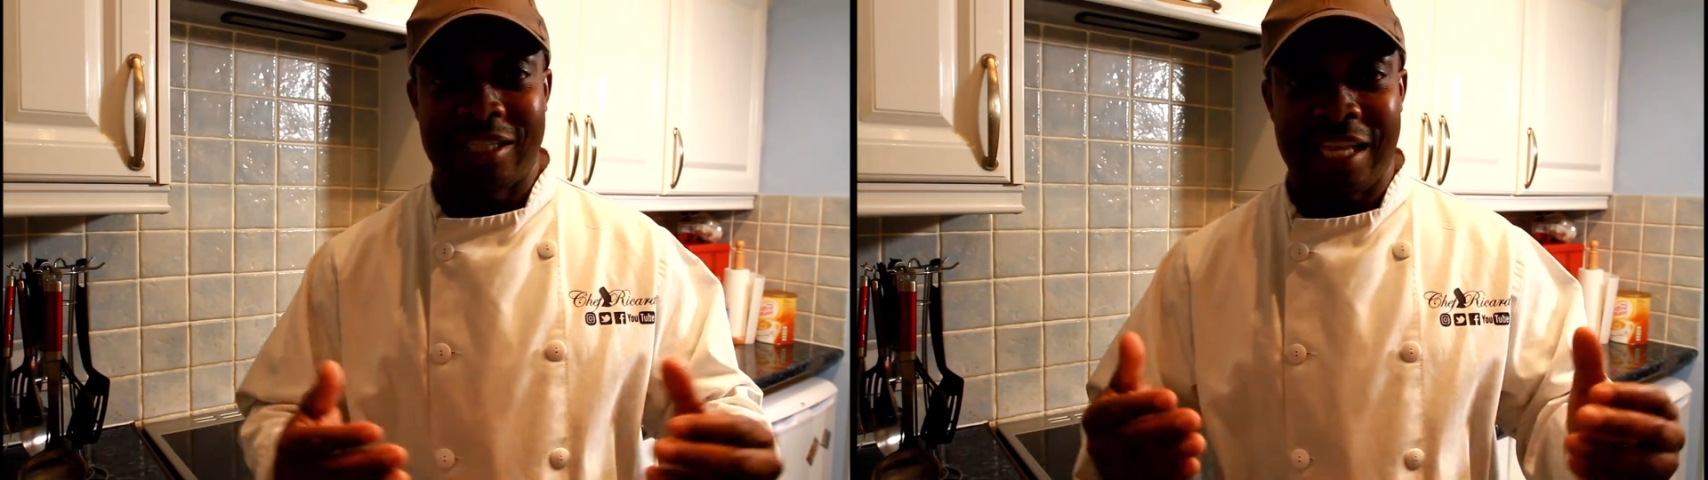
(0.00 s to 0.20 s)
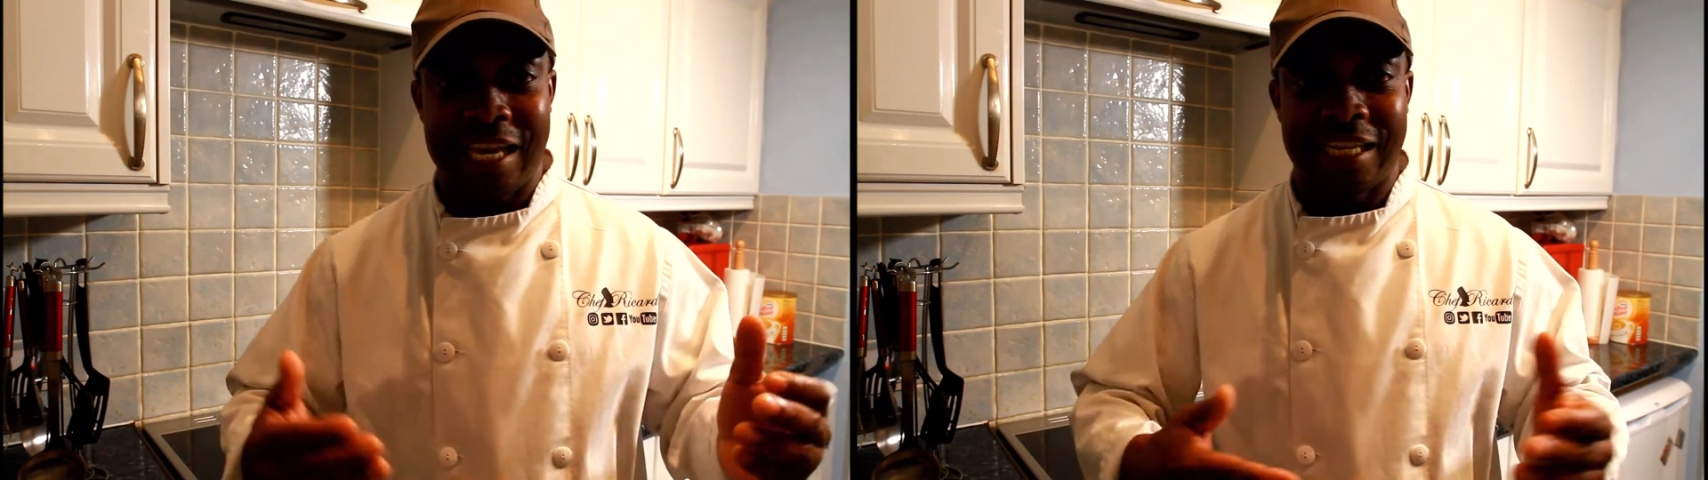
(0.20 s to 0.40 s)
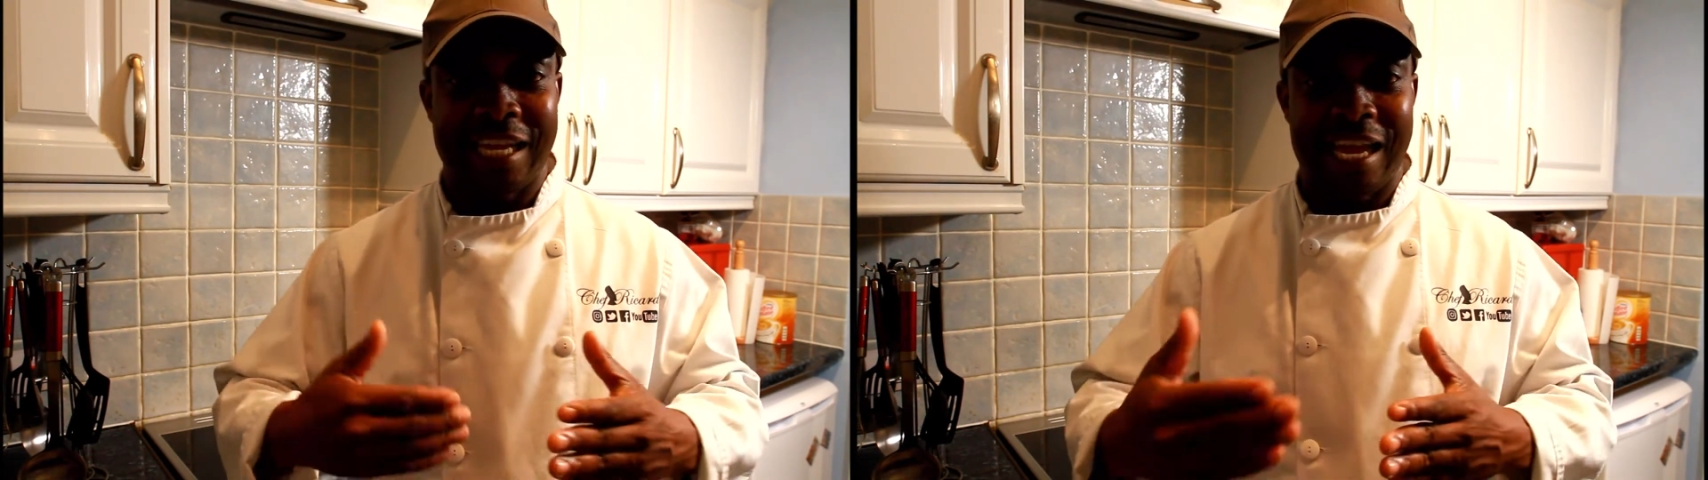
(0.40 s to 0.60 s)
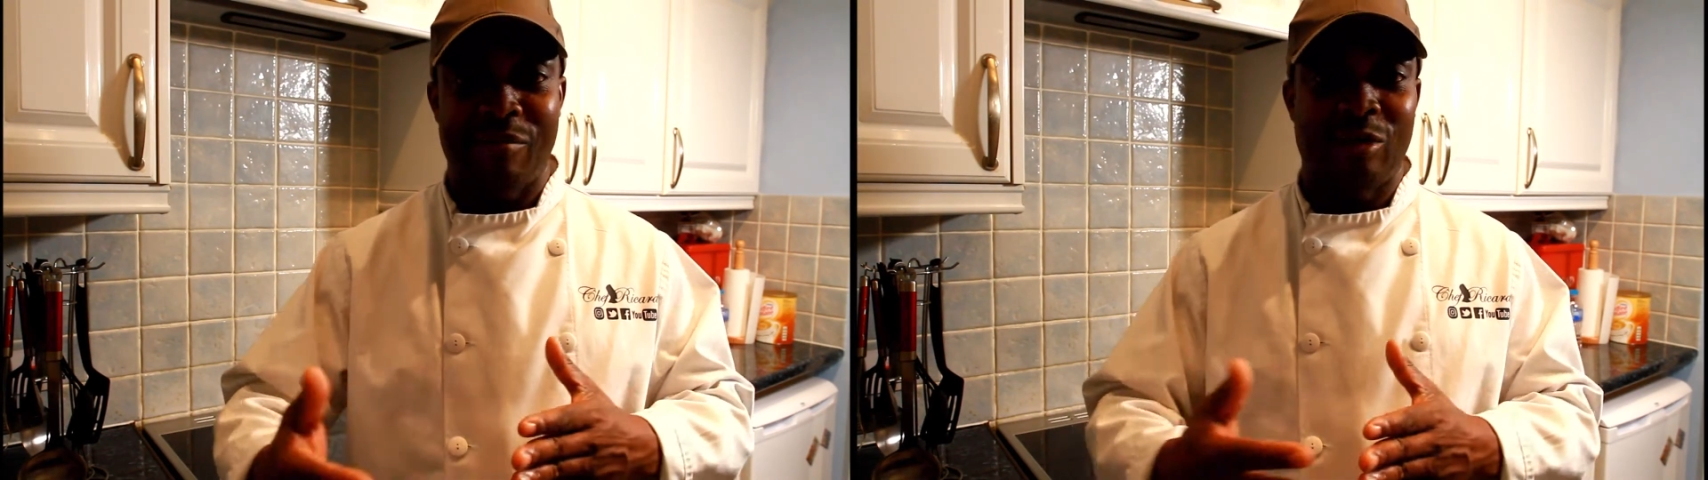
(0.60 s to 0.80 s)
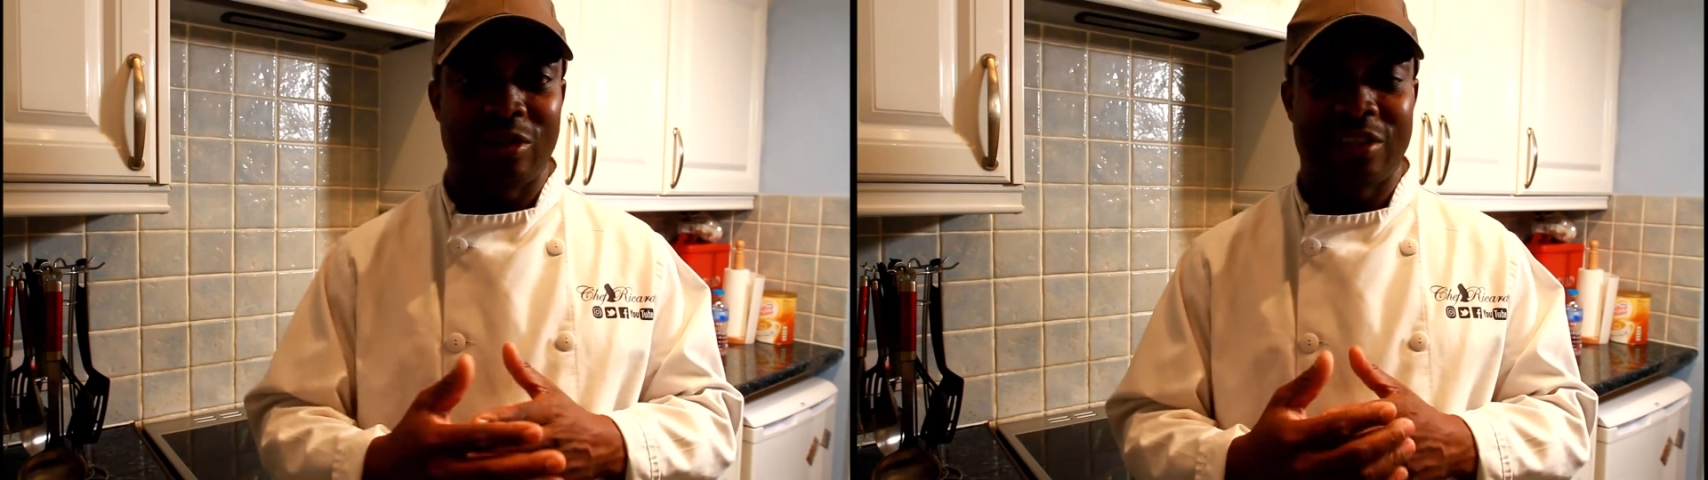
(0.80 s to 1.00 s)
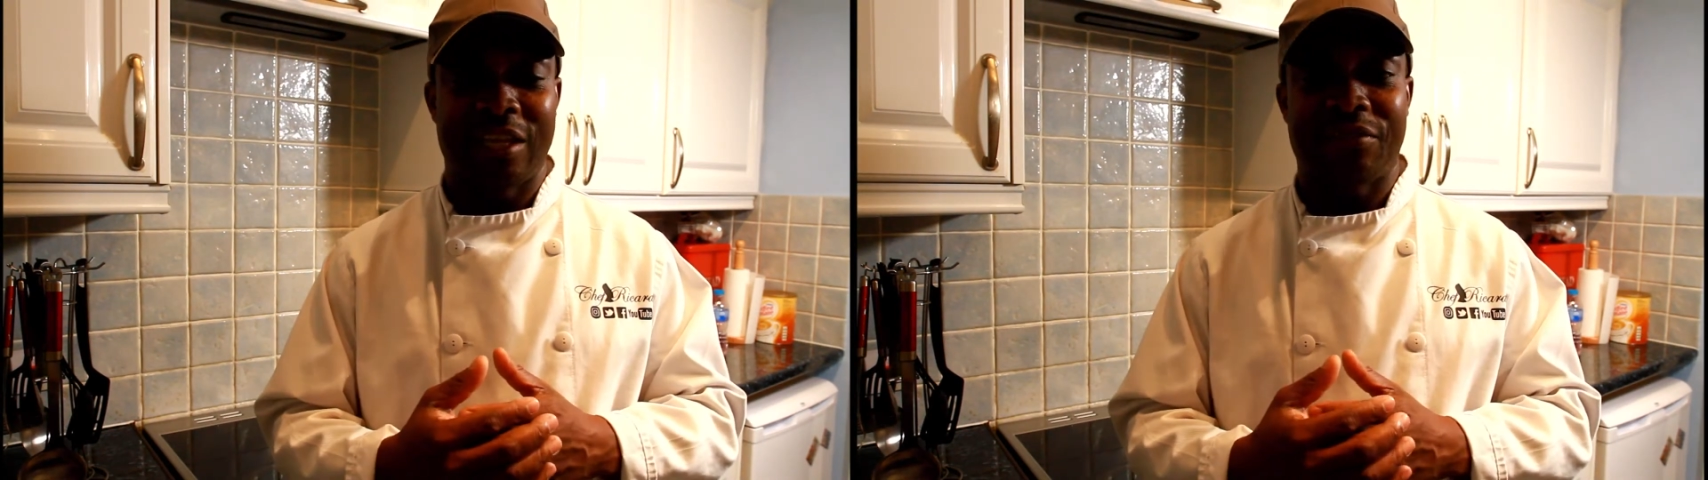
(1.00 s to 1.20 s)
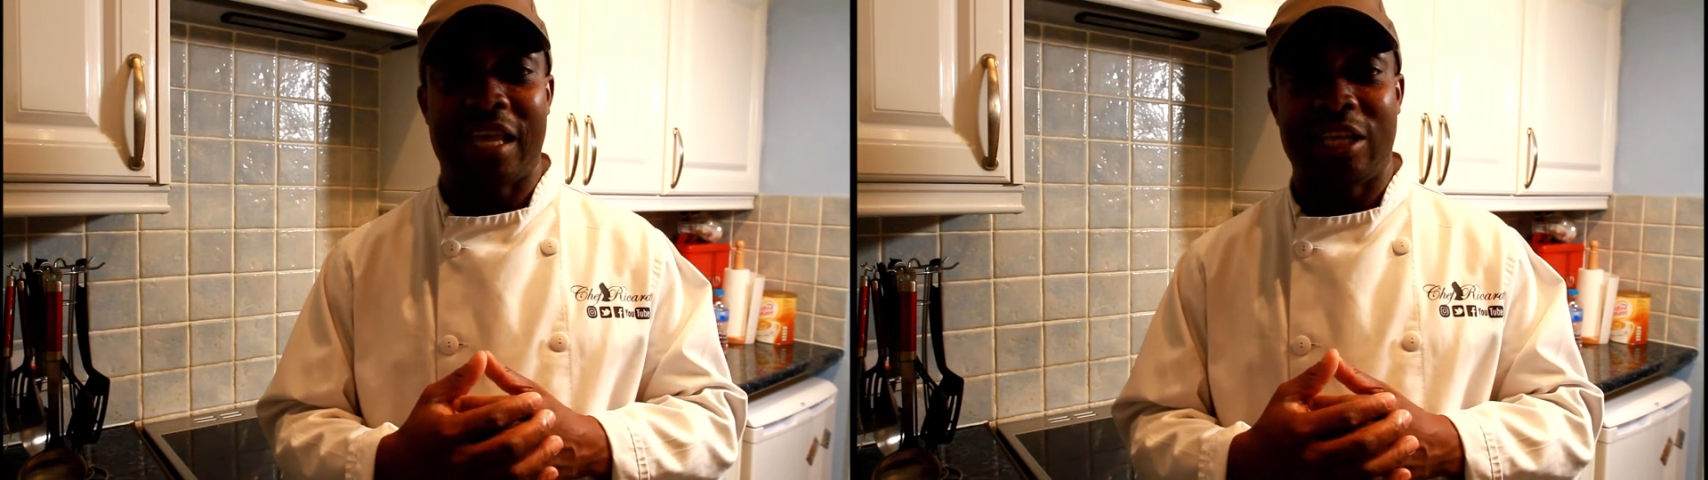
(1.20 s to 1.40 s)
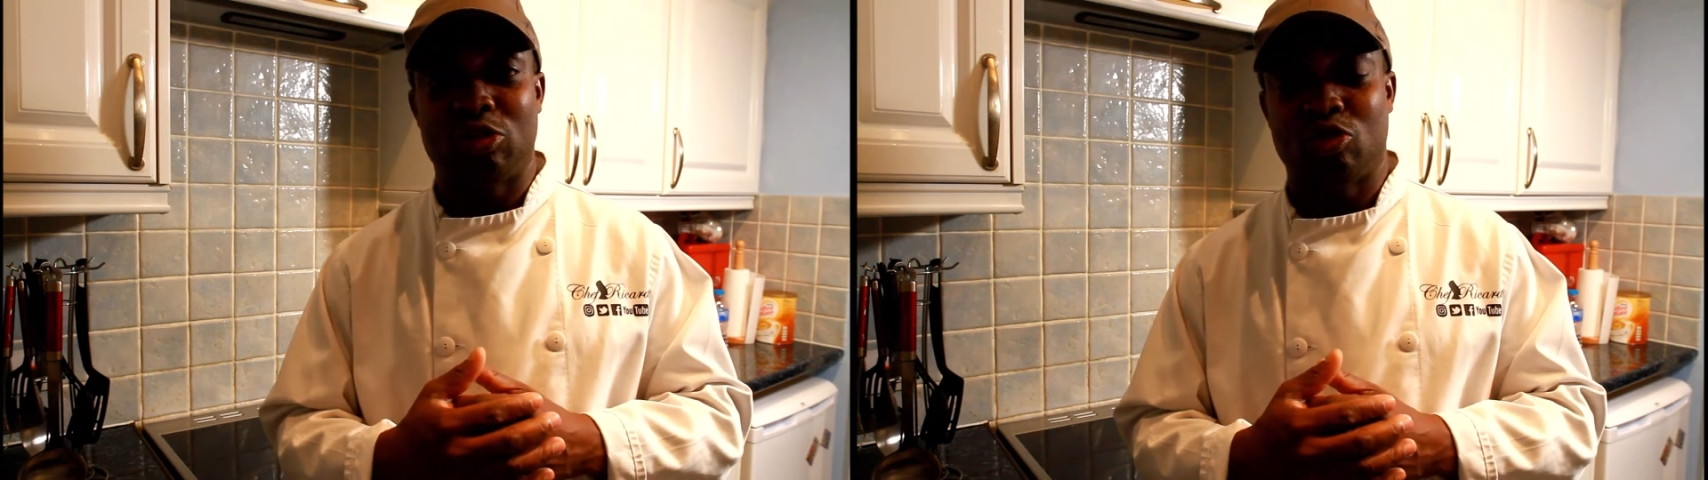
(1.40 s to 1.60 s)
take the time out to say
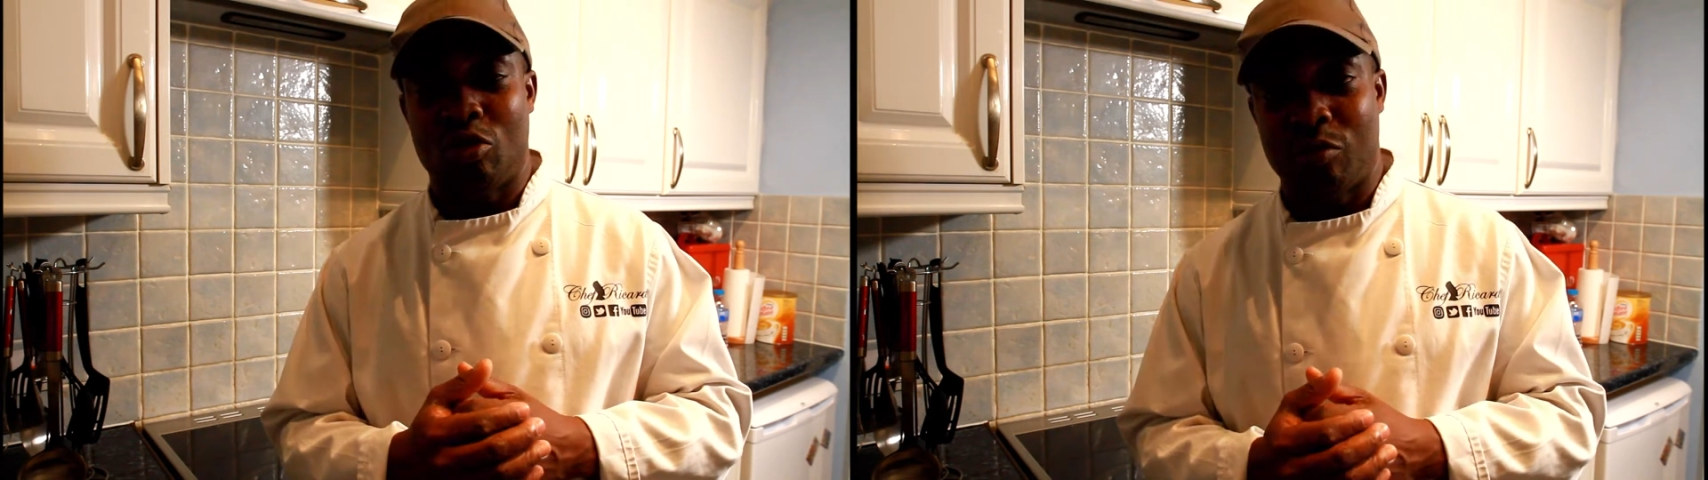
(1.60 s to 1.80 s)
thank you so